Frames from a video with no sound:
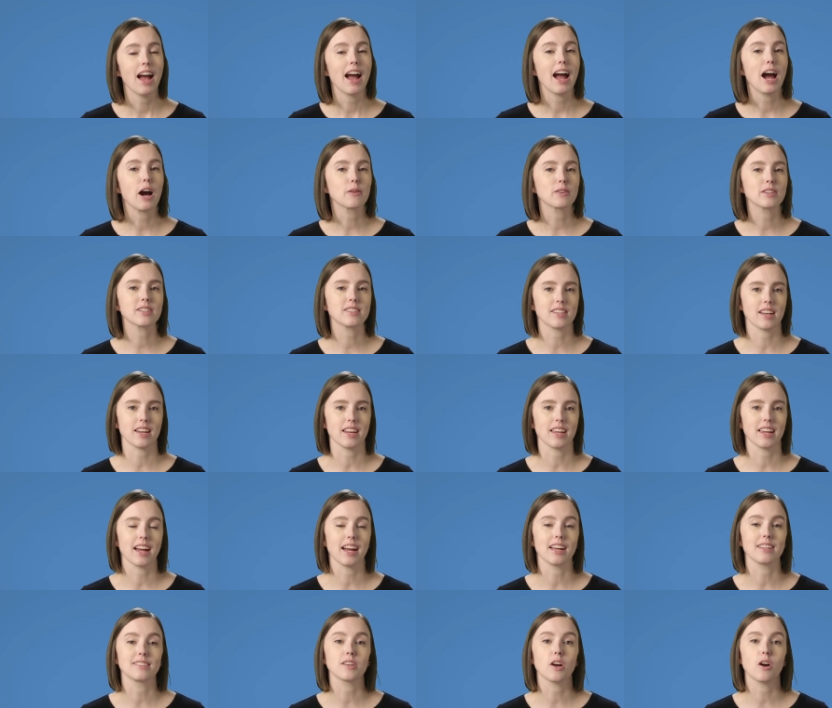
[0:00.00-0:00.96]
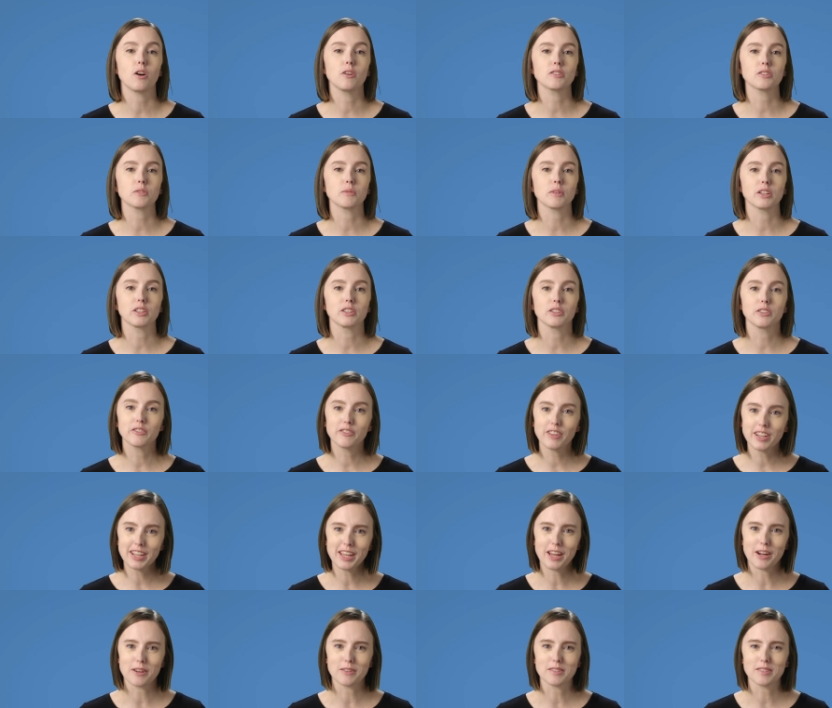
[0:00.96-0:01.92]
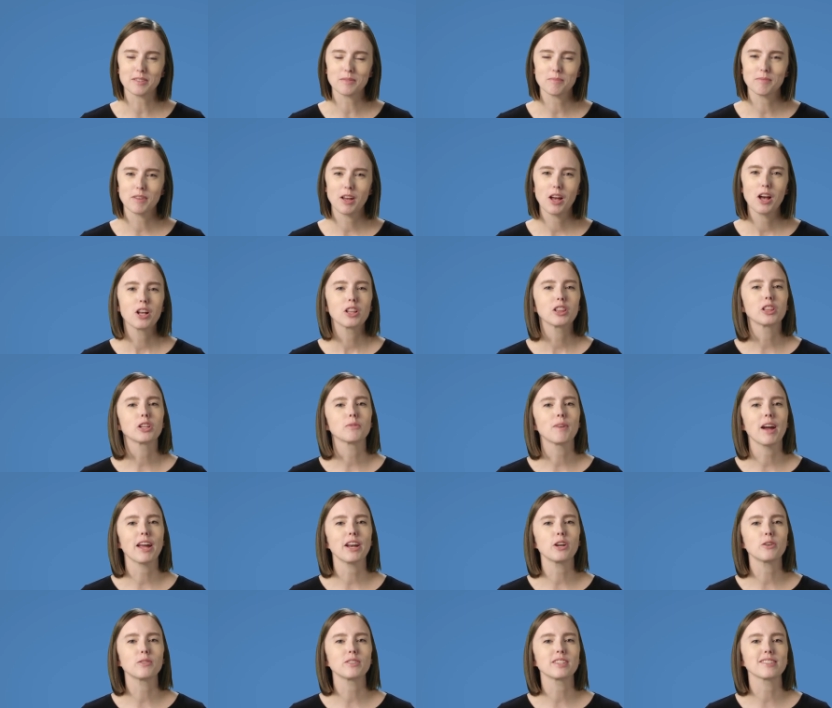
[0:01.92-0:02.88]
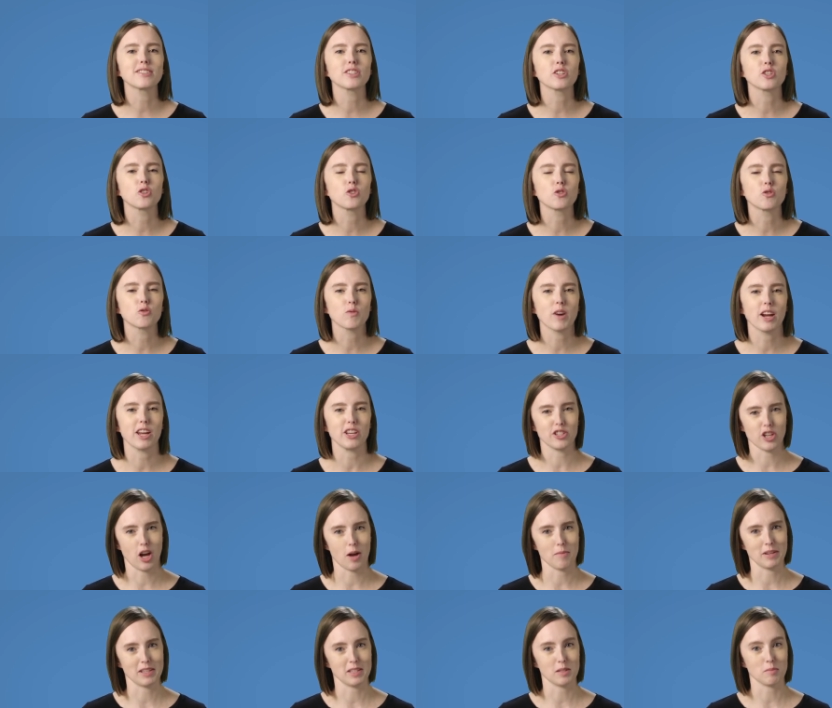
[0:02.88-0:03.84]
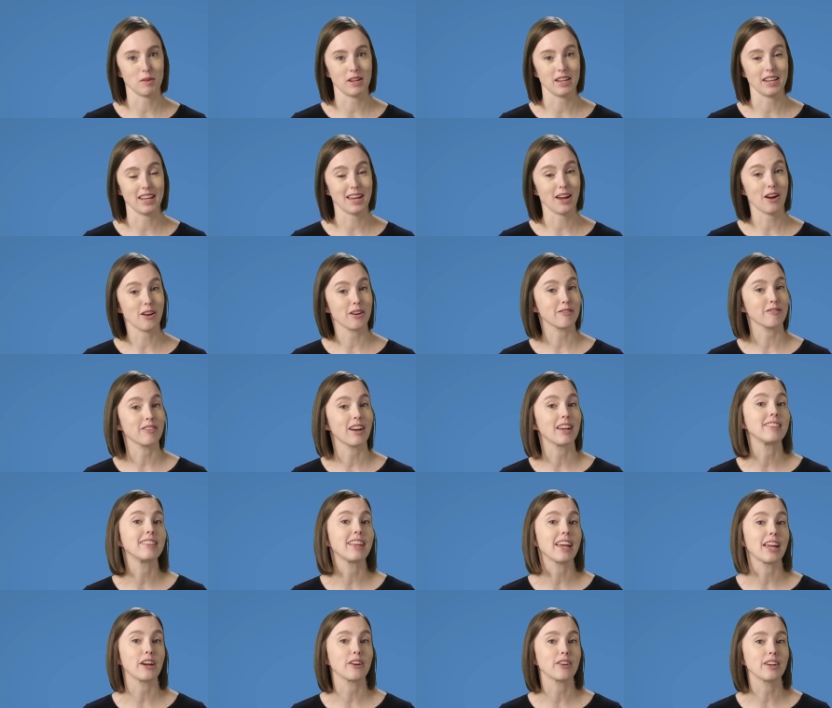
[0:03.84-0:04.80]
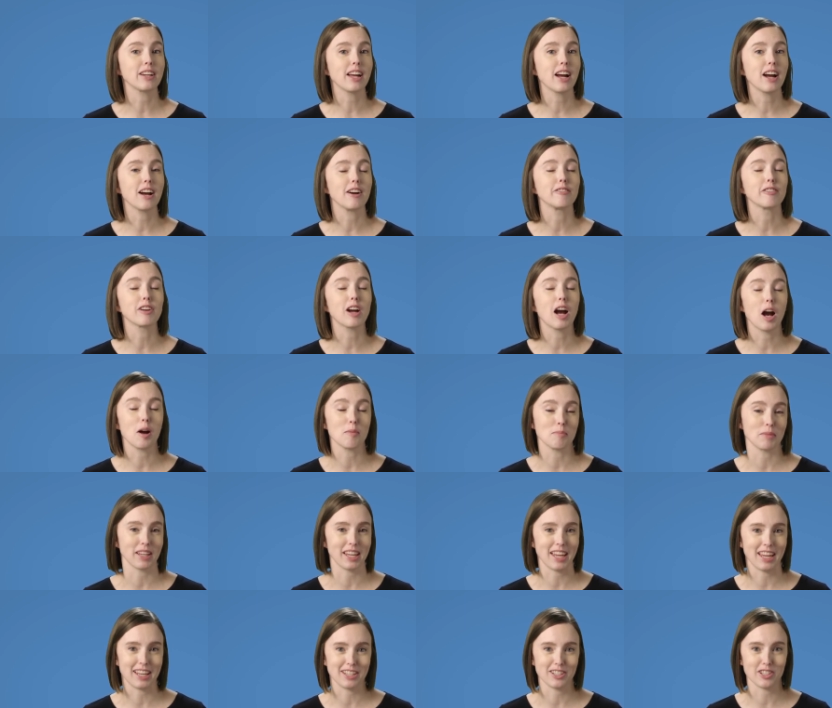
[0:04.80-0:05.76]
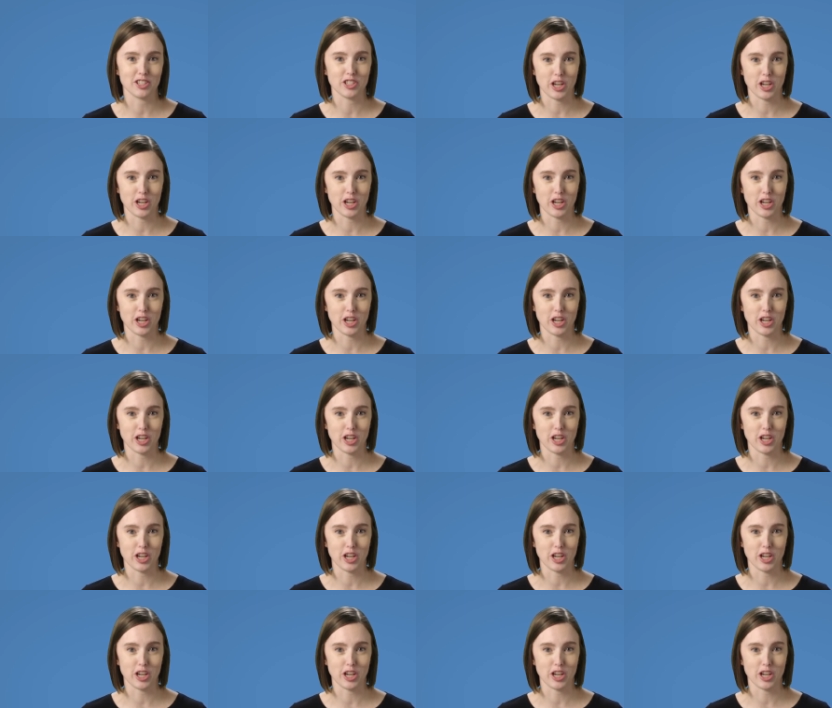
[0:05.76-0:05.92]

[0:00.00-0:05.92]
Our study guides also include videos. Loretto does a great job explaining how to find the area of complicated